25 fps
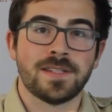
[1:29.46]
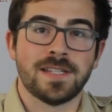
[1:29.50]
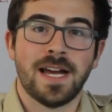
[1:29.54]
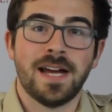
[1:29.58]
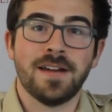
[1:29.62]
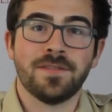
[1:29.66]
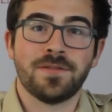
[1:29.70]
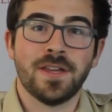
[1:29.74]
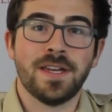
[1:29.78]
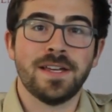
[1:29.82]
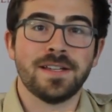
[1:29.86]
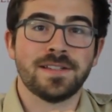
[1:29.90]

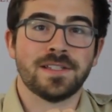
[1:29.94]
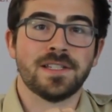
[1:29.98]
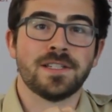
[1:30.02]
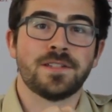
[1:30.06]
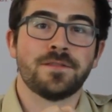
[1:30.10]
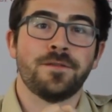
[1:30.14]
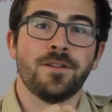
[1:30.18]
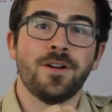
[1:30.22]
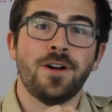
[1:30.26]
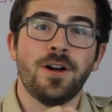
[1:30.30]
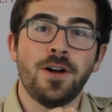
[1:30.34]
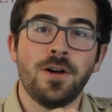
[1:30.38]
side of things
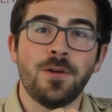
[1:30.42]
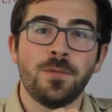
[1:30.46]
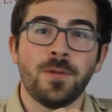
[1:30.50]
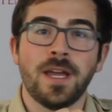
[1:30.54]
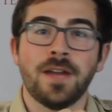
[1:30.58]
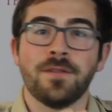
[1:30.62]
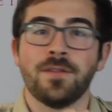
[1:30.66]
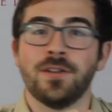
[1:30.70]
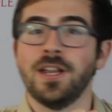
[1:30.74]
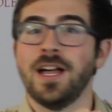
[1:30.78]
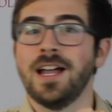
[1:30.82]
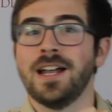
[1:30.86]
this fall,
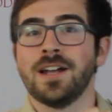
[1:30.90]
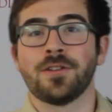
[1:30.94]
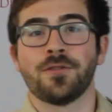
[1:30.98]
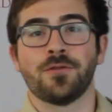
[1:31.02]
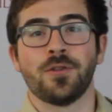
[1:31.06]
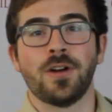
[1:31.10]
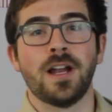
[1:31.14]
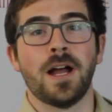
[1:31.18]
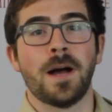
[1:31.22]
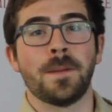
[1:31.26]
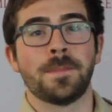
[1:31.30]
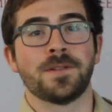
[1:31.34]
we have a lot of
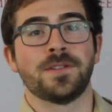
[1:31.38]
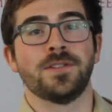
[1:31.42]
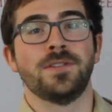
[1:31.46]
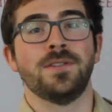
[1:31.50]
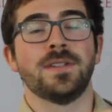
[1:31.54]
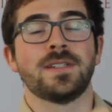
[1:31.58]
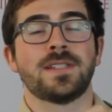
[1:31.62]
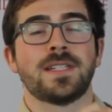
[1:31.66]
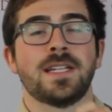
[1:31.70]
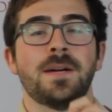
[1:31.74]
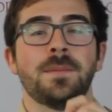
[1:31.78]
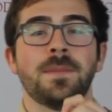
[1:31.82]
great
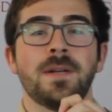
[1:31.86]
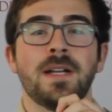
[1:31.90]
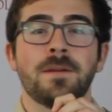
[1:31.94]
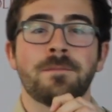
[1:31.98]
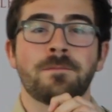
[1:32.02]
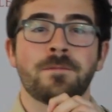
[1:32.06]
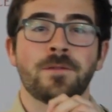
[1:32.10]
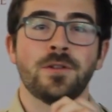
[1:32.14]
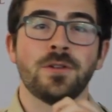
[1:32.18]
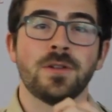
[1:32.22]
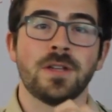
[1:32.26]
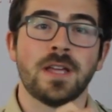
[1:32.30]
opportunities coming
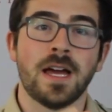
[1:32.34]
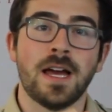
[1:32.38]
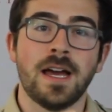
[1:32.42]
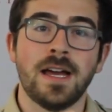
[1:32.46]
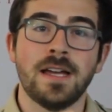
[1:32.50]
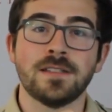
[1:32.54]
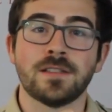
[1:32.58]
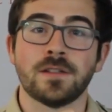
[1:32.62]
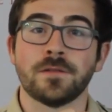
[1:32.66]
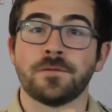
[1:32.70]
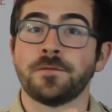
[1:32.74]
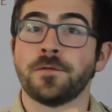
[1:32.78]
up for you
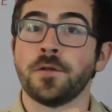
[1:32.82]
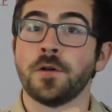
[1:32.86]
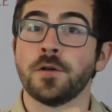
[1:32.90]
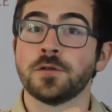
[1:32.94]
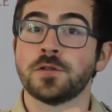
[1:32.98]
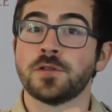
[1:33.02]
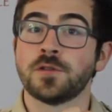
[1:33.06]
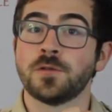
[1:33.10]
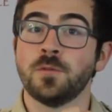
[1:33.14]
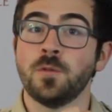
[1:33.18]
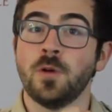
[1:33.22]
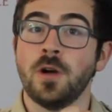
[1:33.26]
guys. The
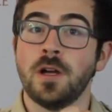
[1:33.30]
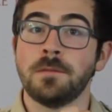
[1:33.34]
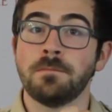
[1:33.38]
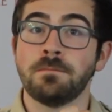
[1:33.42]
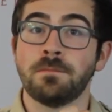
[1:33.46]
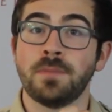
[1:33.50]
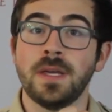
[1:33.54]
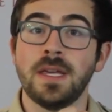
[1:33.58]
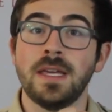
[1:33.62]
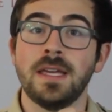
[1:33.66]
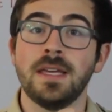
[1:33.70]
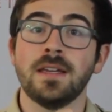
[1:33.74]
first
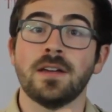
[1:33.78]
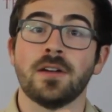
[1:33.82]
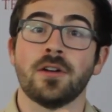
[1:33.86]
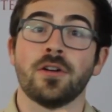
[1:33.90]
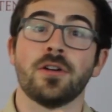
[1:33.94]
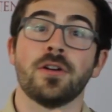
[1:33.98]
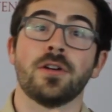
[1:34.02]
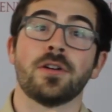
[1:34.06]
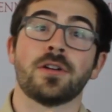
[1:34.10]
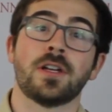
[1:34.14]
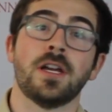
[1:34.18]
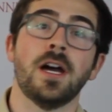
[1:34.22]
one being
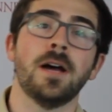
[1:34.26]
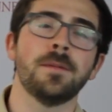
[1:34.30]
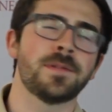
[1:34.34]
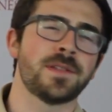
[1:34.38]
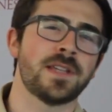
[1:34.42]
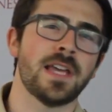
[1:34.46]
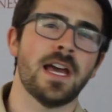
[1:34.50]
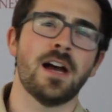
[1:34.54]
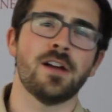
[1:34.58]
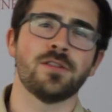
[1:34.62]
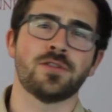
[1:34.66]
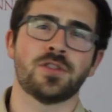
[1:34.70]
our Cub
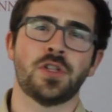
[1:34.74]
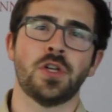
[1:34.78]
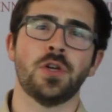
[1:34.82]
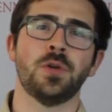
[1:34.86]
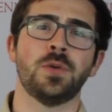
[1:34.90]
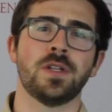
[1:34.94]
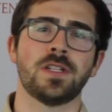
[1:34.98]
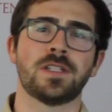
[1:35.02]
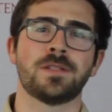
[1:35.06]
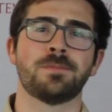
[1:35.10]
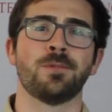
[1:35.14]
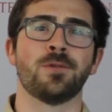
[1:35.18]
Scout
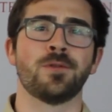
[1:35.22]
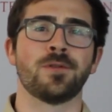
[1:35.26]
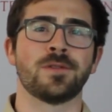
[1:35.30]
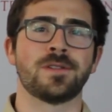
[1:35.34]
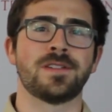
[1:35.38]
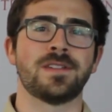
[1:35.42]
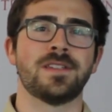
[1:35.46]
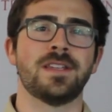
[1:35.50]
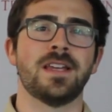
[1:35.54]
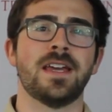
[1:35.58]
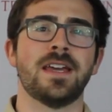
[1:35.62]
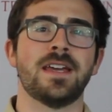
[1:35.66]
Shooting
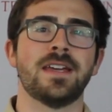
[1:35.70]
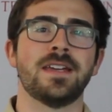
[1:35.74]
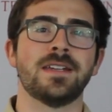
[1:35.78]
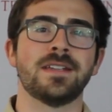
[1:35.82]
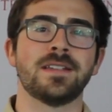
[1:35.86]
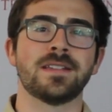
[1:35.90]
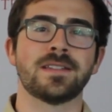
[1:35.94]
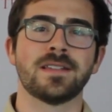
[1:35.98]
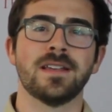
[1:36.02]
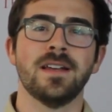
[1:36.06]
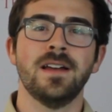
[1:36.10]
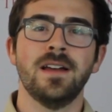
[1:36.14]
Sports
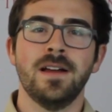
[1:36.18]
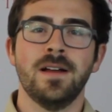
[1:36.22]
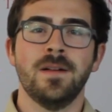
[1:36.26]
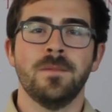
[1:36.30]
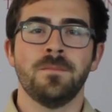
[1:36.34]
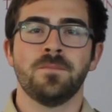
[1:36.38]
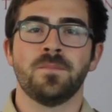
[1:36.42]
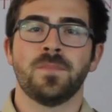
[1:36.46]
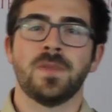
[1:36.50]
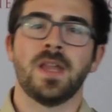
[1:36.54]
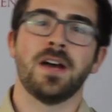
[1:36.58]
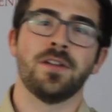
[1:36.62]
Days.
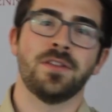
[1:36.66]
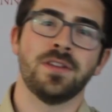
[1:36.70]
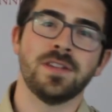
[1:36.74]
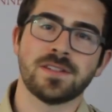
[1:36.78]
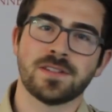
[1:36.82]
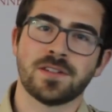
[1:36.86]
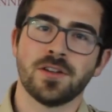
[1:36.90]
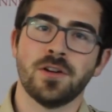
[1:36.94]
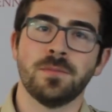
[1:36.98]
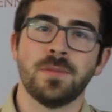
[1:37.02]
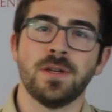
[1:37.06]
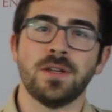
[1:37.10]
Now this
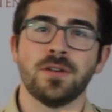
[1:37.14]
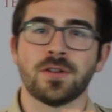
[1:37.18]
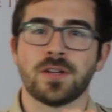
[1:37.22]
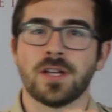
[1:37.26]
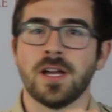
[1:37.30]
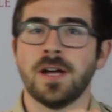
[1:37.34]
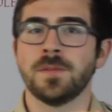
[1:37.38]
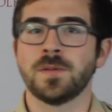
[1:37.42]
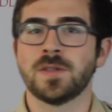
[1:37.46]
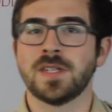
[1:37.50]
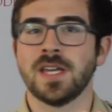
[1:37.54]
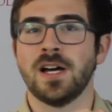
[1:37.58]
is going to be your
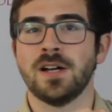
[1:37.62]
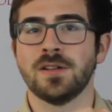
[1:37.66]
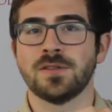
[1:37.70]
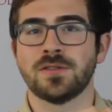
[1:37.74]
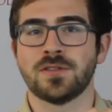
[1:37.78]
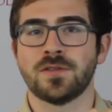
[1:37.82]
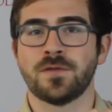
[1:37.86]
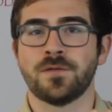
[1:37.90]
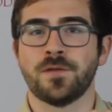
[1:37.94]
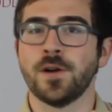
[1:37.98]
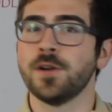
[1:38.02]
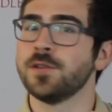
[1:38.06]
Cub
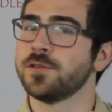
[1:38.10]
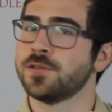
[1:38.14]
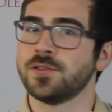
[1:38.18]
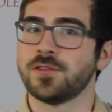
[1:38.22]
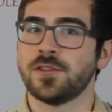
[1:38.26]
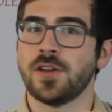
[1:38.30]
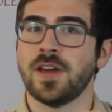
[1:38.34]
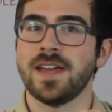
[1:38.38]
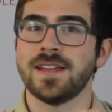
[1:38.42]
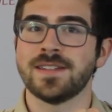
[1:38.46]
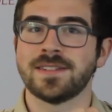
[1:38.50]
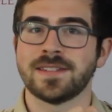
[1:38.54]
Scouts'
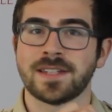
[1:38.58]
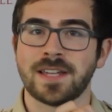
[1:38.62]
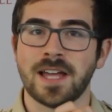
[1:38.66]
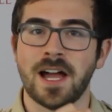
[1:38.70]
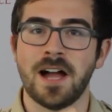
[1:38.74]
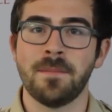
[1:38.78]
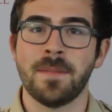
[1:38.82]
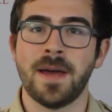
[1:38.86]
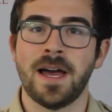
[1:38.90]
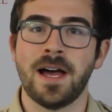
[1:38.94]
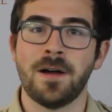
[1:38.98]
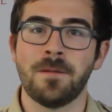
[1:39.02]
first chance to
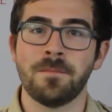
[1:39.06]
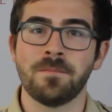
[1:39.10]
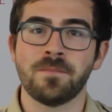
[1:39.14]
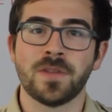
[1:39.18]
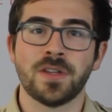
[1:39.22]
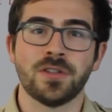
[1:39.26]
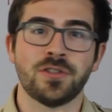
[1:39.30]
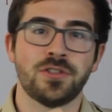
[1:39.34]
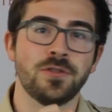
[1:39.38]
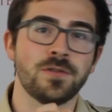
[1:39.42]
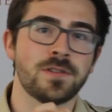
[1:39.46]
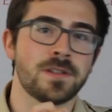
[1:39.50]
come
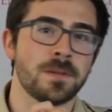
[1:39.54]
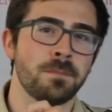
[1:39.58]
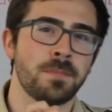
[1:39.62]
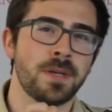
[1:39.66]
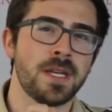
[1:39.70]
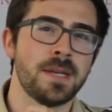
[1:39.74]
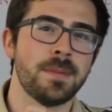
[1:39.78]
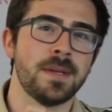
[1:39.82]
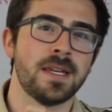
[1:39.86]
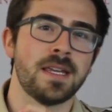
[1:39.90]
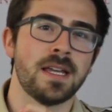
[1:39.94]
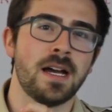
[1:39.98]
out, shoot some
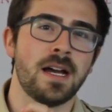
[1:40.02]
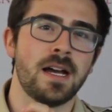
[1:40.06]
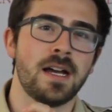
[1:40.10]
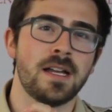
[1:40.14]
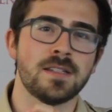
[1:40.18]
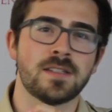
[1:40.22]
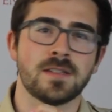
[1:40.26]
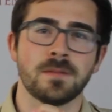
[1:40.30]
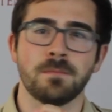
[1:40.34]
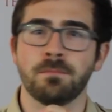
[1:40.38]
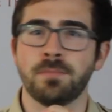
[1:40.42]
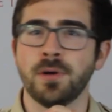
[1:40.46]
BB
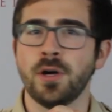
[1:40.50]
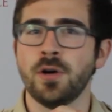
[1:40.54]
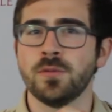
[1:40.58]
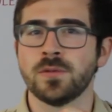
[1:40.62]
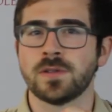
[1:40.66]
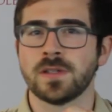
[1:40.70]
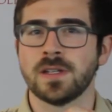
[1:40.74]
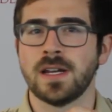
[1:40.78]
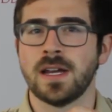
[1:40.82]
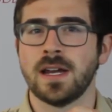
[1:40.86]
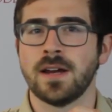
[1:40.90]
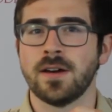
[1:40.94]
guns, some
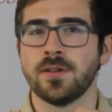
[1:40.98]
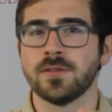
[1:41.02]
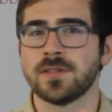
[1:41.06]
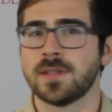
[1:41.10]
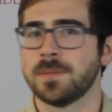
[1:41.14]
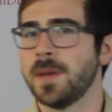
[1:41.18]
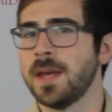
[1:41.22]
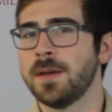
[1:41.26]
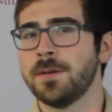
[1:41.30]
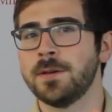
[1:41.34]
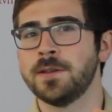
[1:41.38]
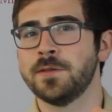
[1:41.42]
bows and arrows,
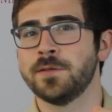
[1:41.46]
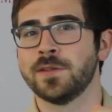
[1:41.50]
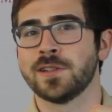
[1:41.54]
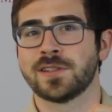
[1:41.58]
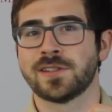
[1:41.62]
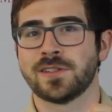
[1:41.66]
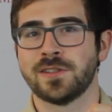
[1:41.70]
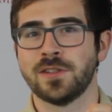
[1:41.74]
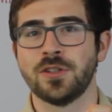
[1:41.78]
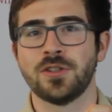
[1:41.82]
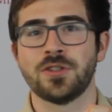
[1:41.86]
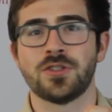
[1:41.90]
and maybe even a
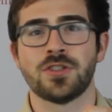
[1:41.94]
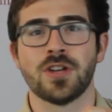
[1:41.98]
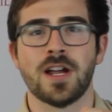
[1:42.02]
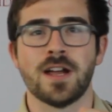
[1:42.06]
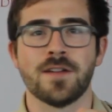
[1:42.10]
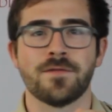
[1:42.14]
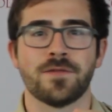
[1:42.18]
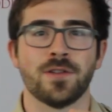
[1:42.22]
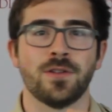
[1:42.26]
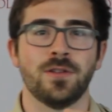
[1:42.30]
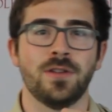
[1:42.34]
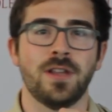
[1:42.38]

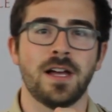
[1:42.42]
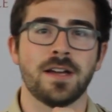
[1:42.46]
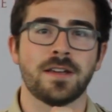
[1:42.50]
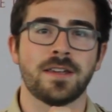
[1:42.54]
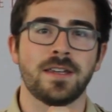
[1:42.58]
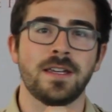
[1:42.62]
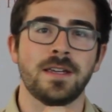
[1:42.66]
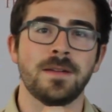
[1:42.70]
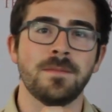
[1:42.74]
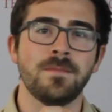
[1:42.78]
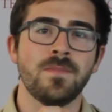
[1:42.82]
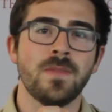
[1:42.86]
slingshot if you're
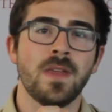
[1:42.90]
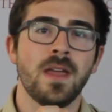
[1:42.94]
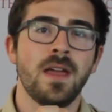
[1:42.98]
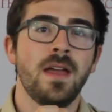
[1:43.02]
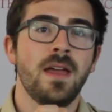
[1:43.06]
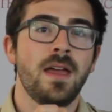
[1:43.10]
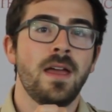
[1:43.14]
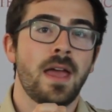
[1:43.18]
lucky.